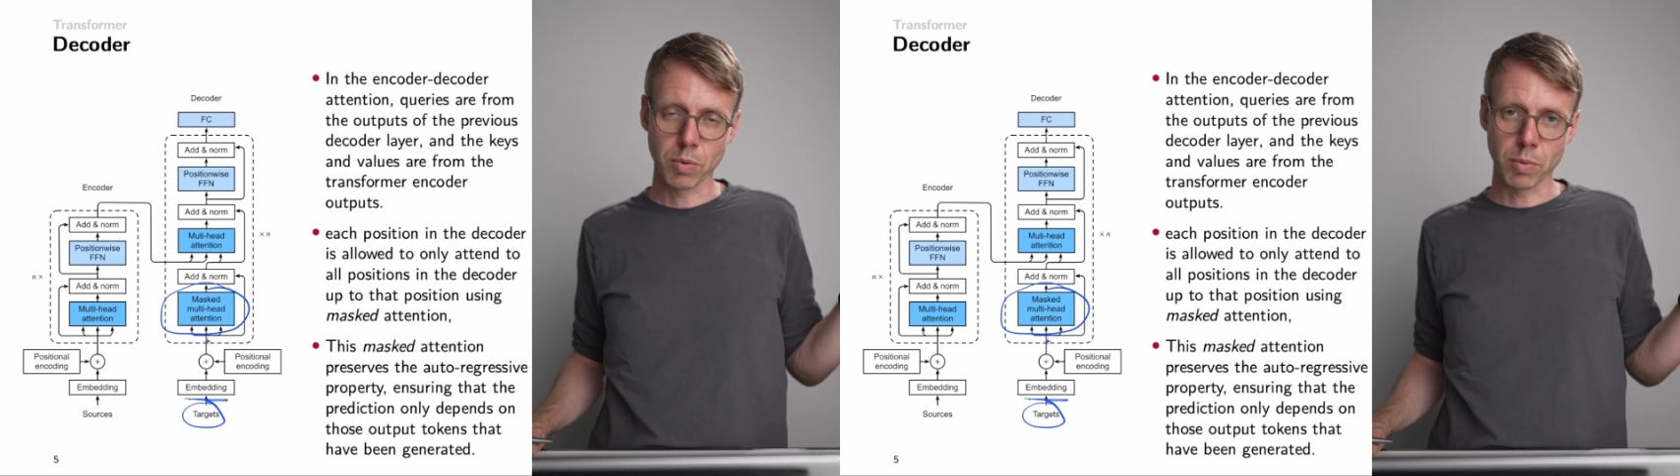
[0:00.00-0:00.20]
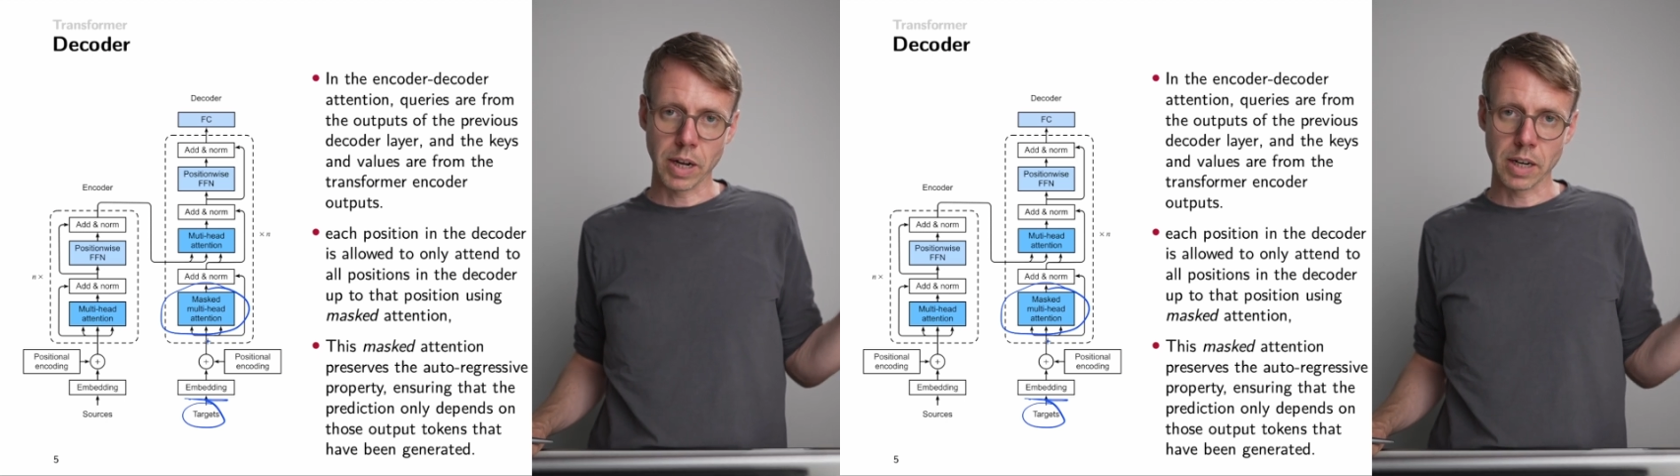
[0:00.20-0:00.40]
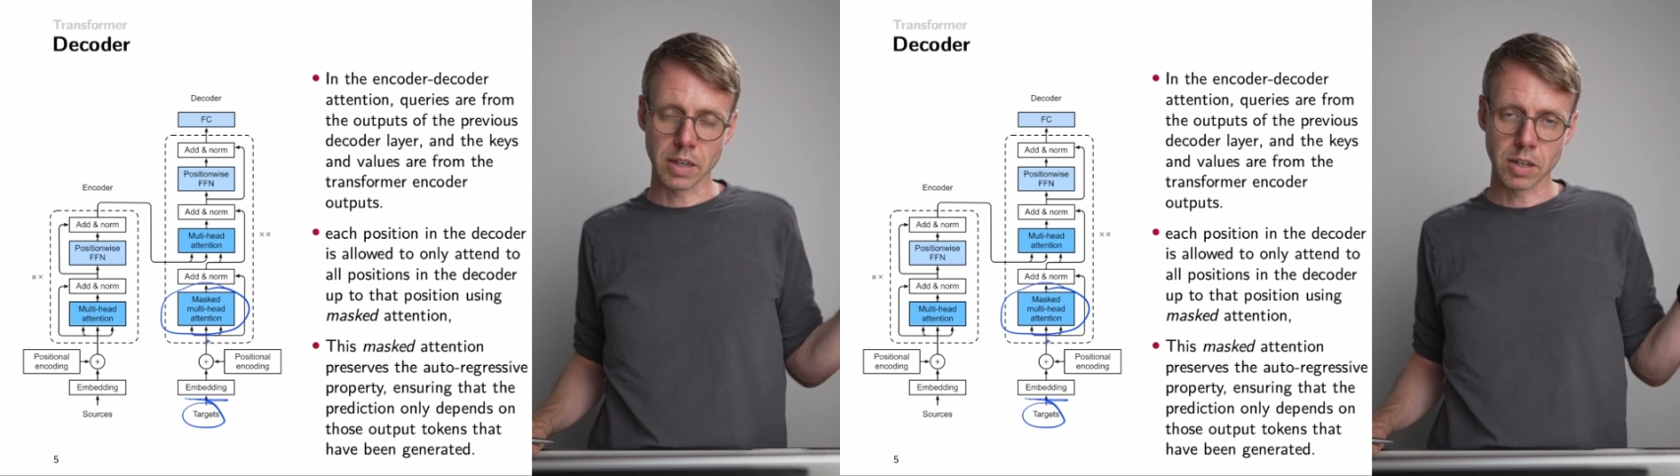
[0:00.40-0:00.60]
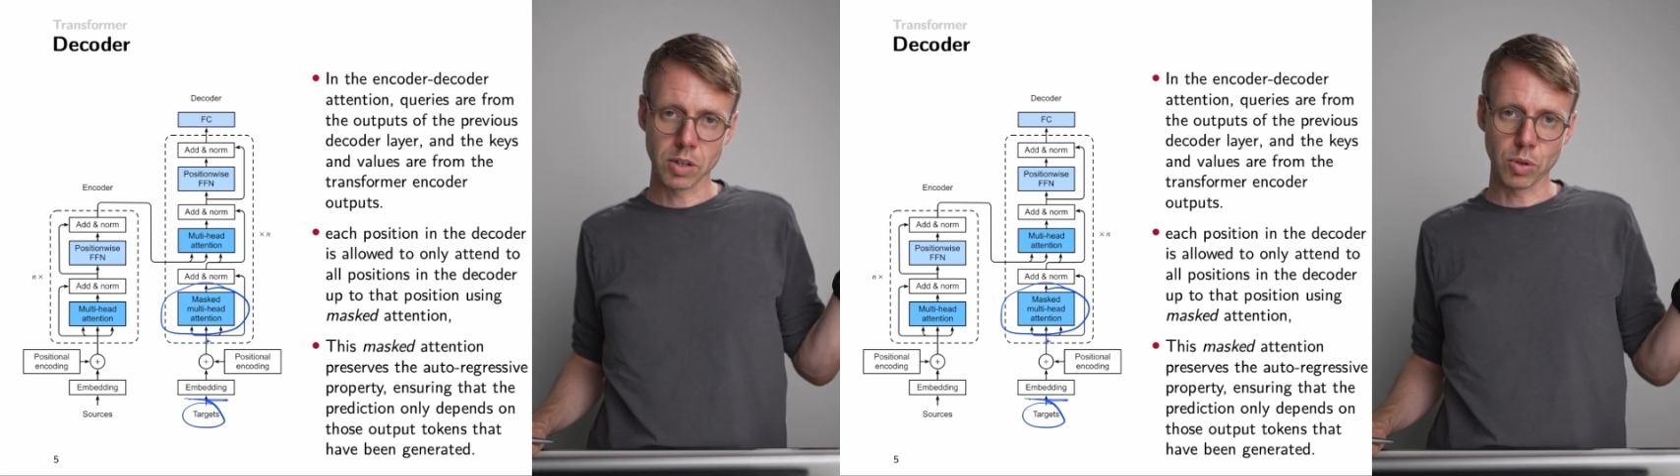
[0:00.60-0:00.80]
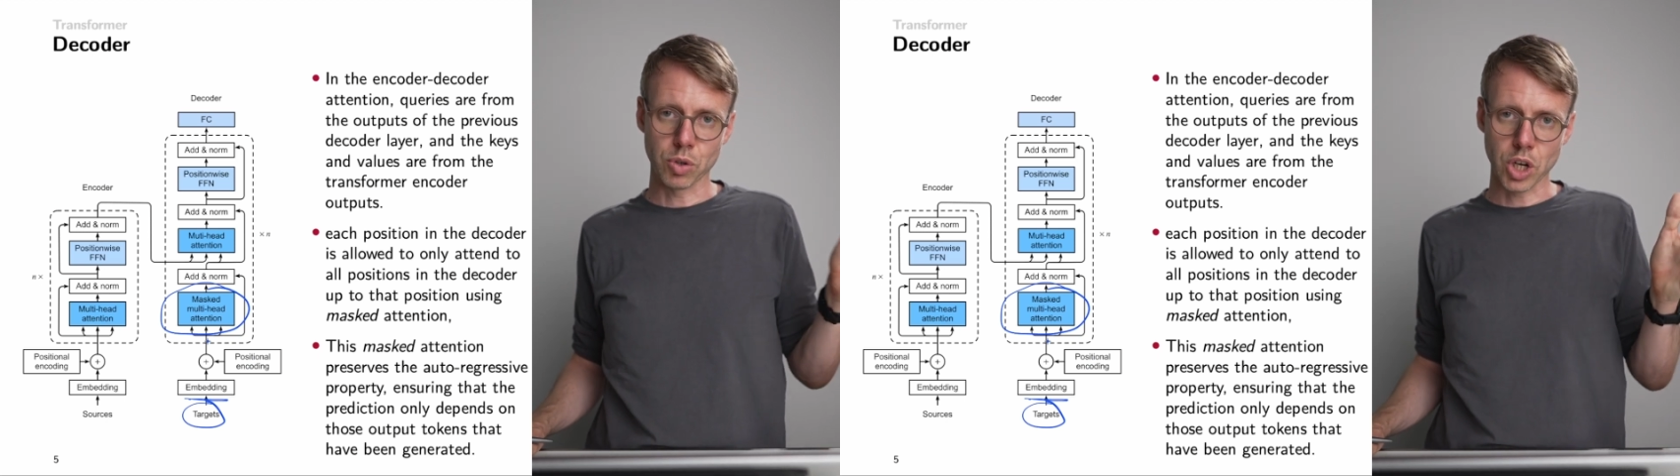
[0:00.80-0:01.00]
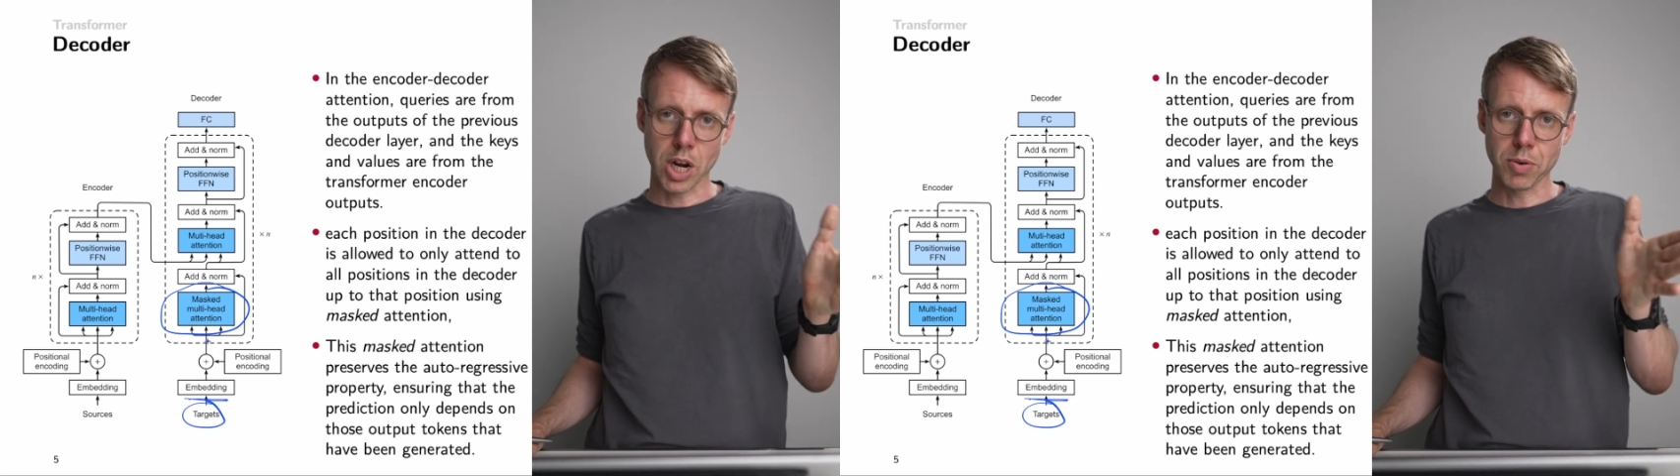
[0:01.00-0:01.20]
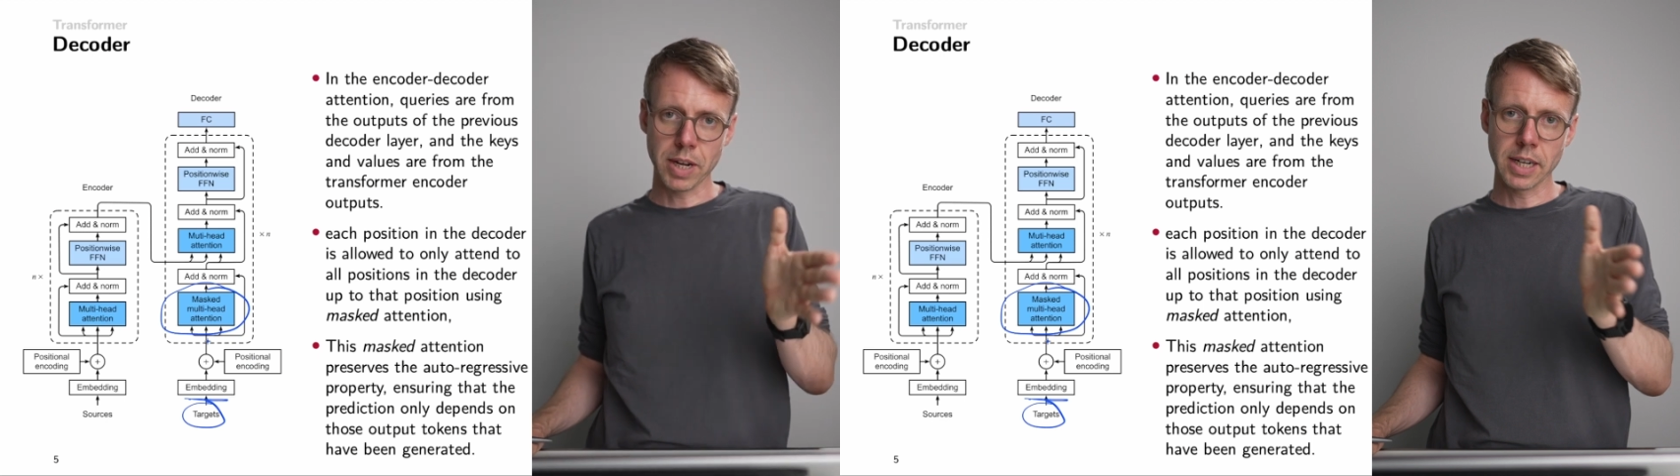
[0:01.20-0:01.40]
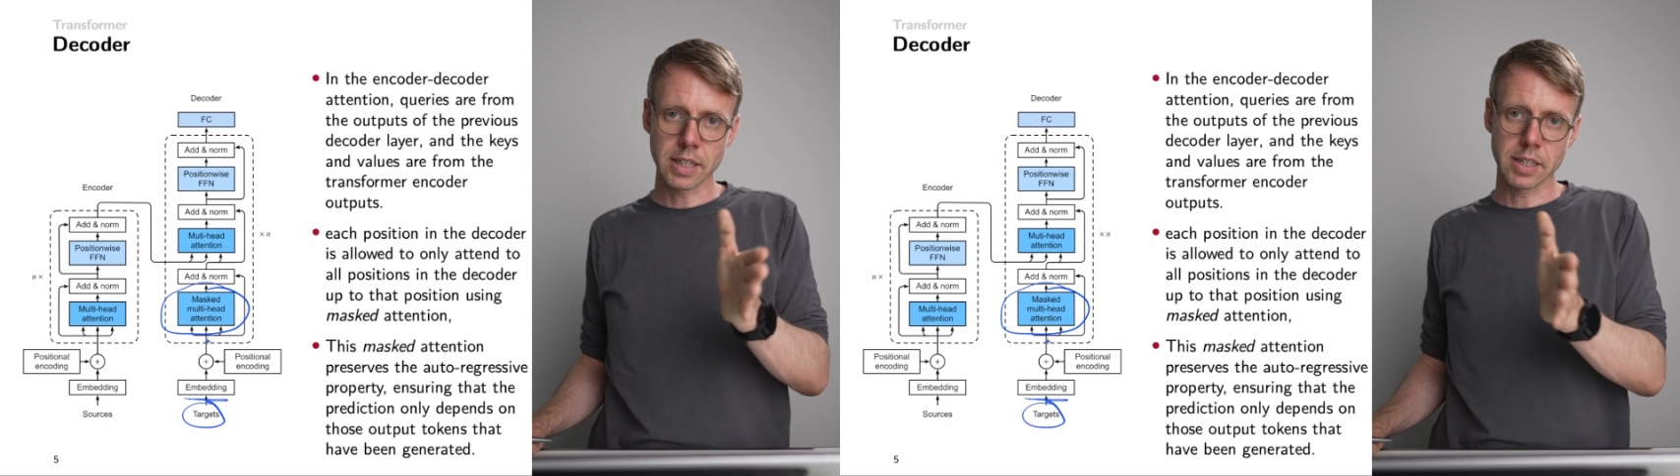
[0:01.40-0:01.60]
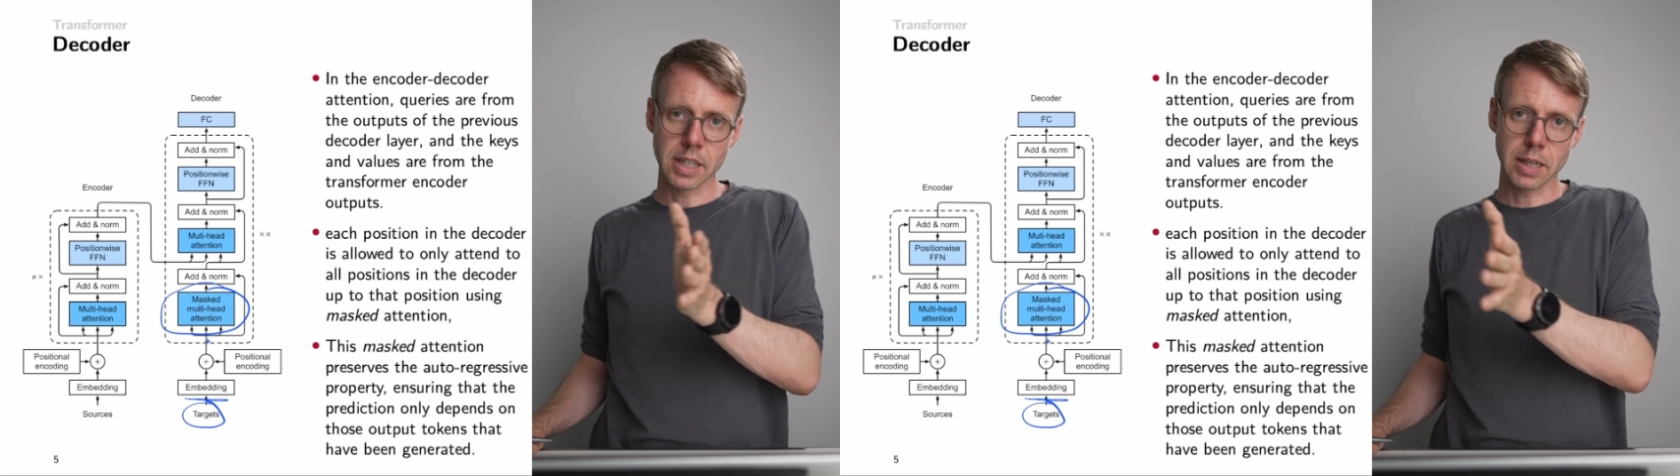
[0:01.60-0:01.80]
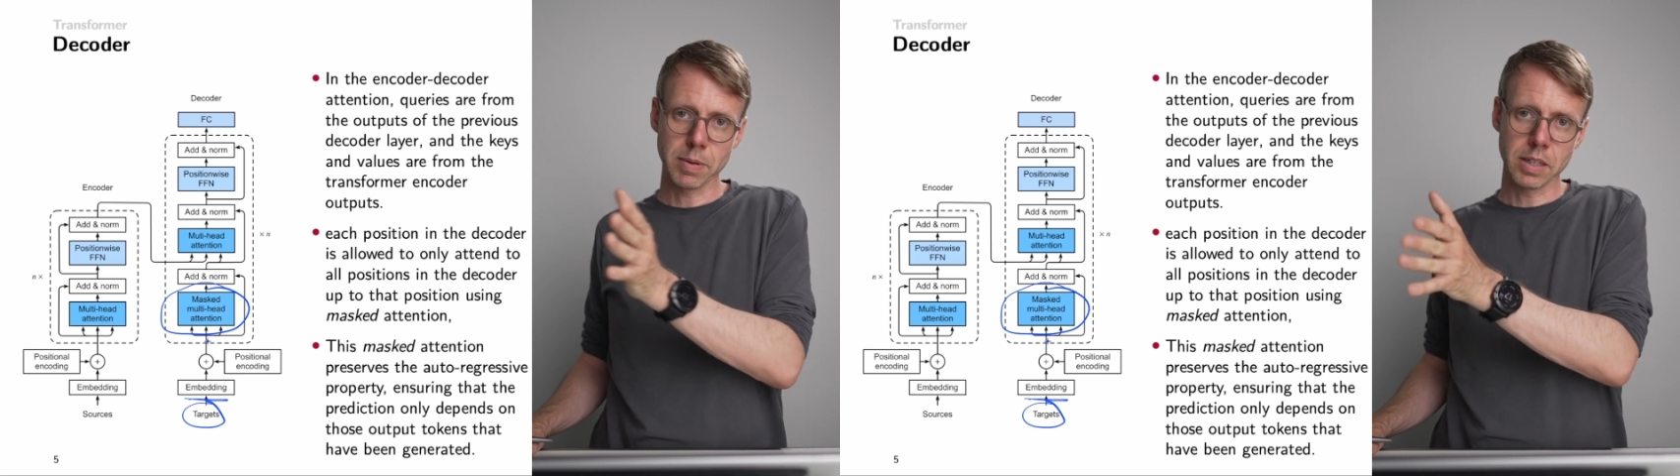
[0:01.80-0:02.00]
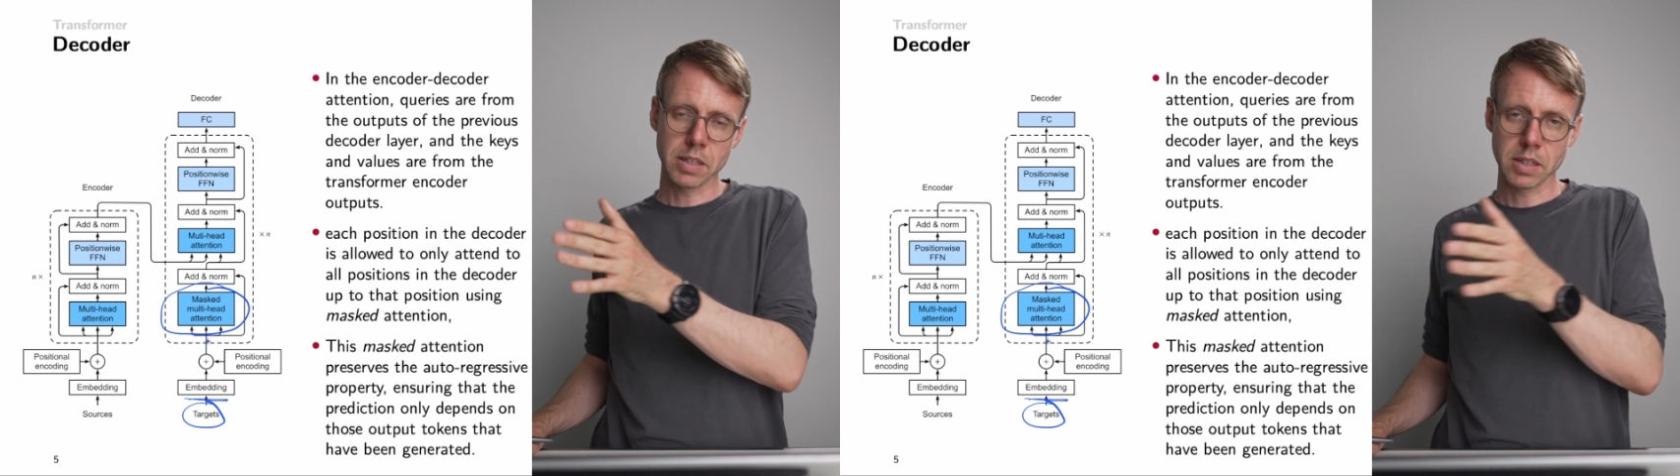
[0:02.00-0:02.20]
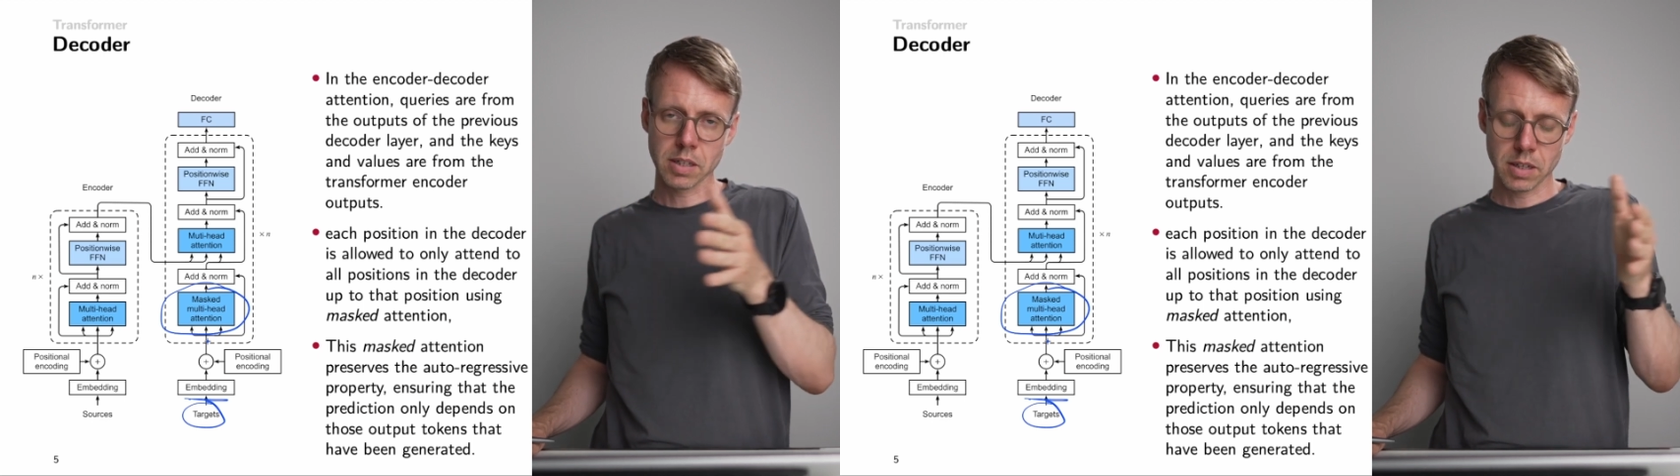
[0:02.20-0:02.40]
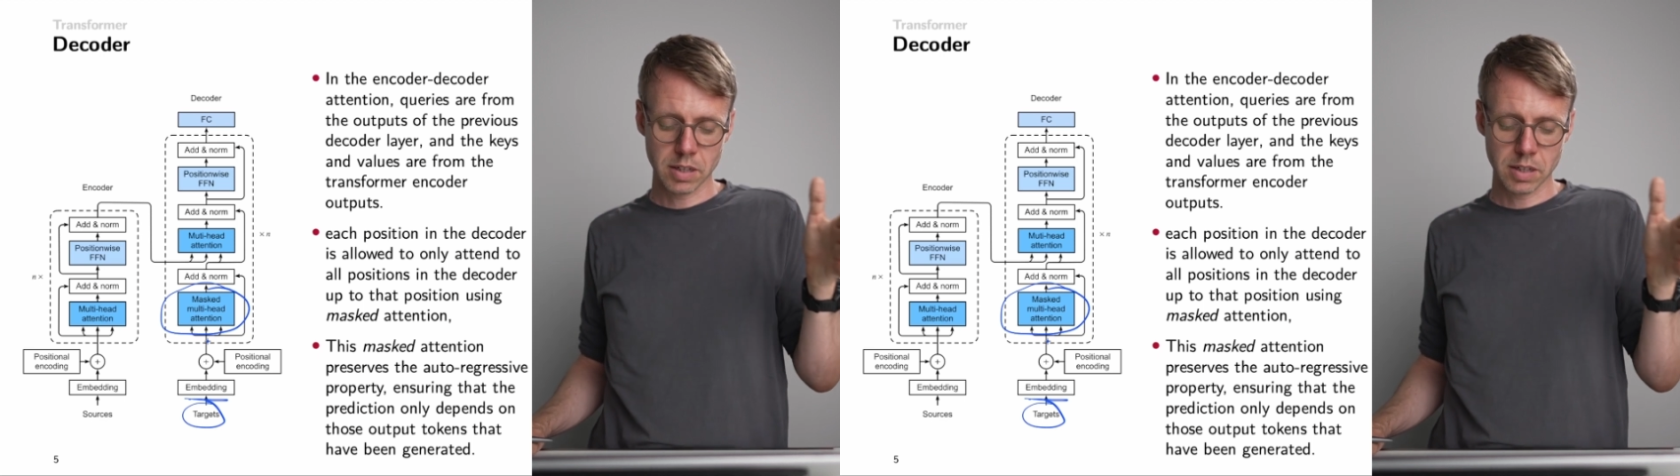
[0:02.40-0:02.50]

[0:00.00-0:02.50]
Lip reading: when you generate a sequence